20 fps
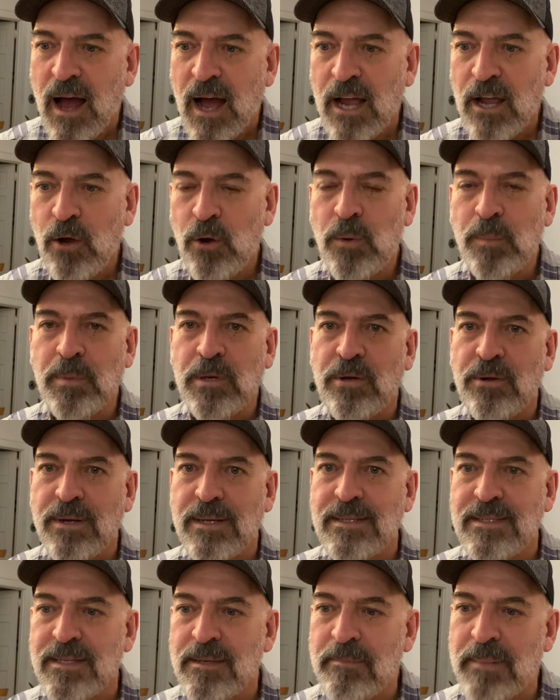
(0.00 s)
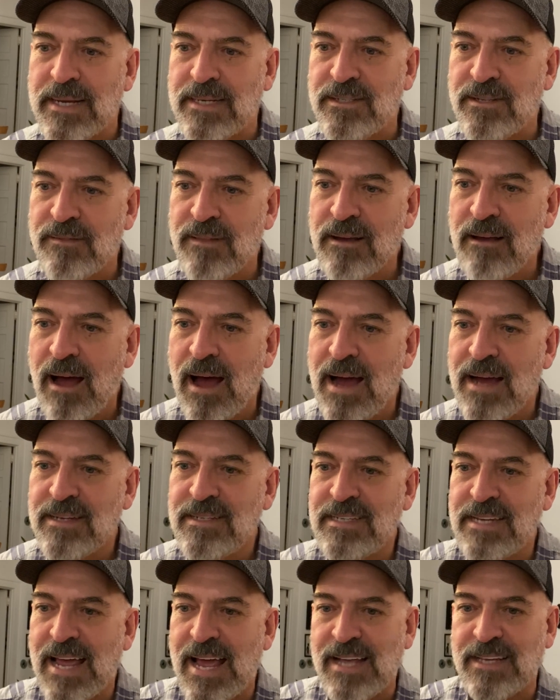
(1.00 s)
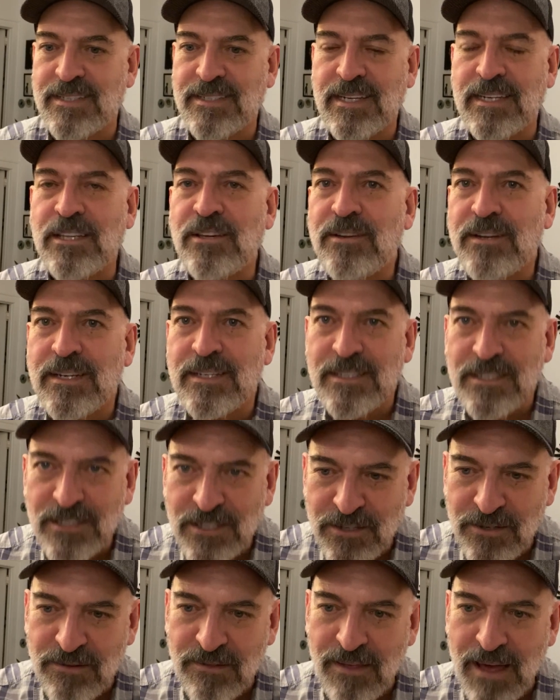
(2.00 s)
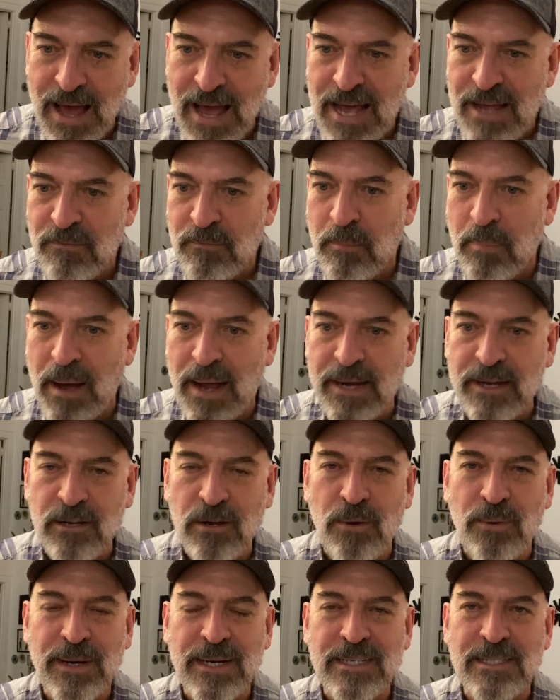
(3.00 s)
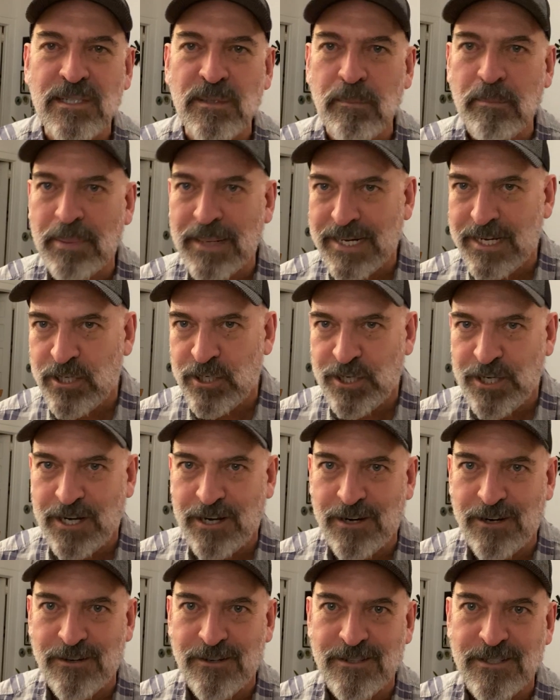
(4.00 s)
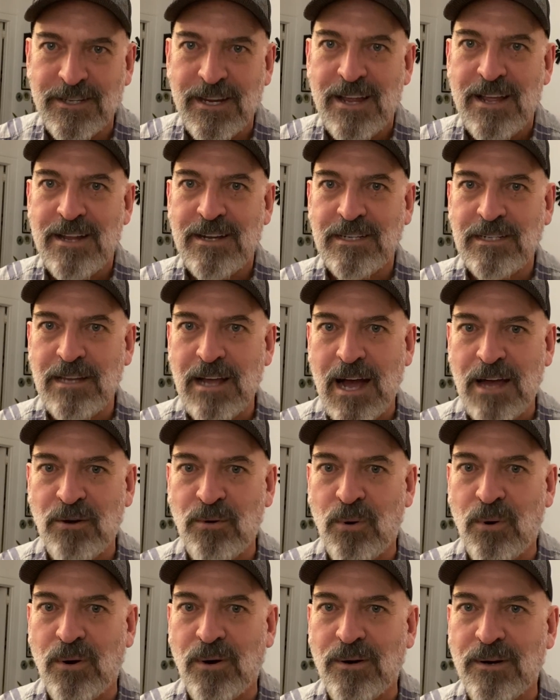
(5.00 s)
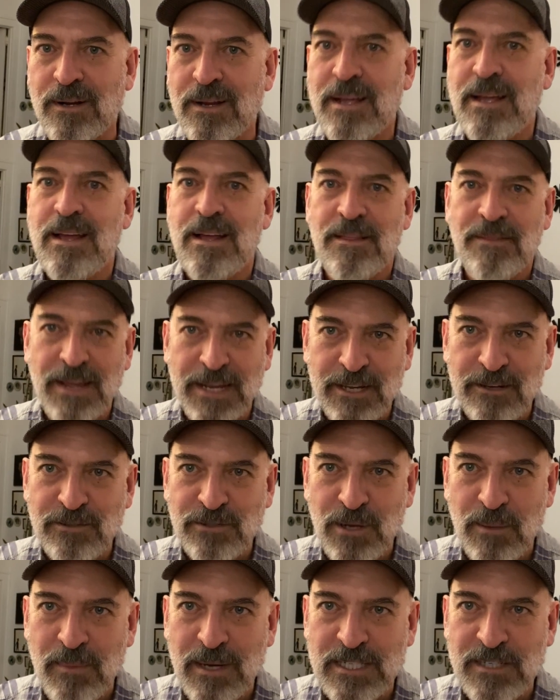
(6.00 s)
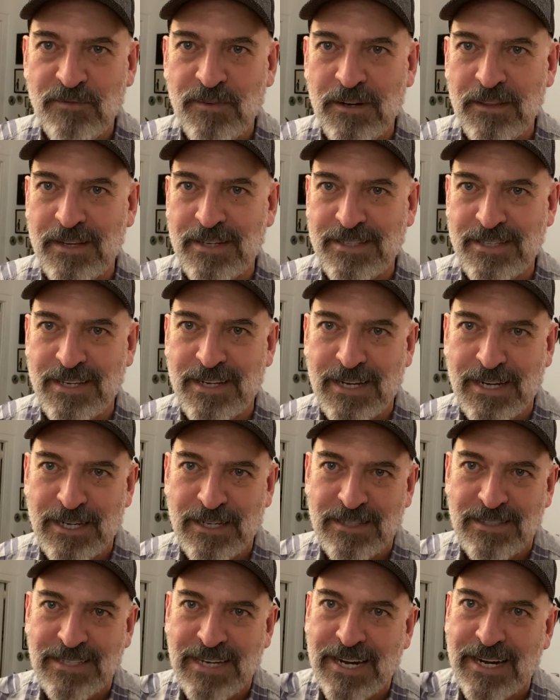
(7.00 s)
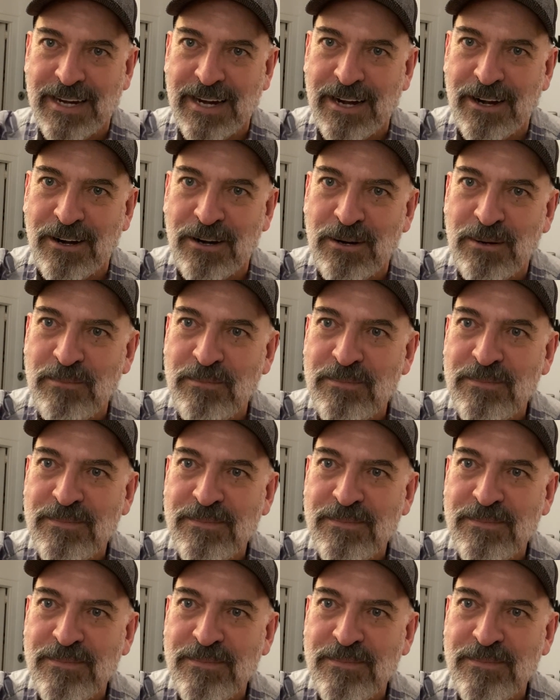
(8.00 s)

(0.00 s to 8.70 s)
I hope you can submit to the contest, and you can do that by going to pshares.org. Thank you so much for listening. Take care.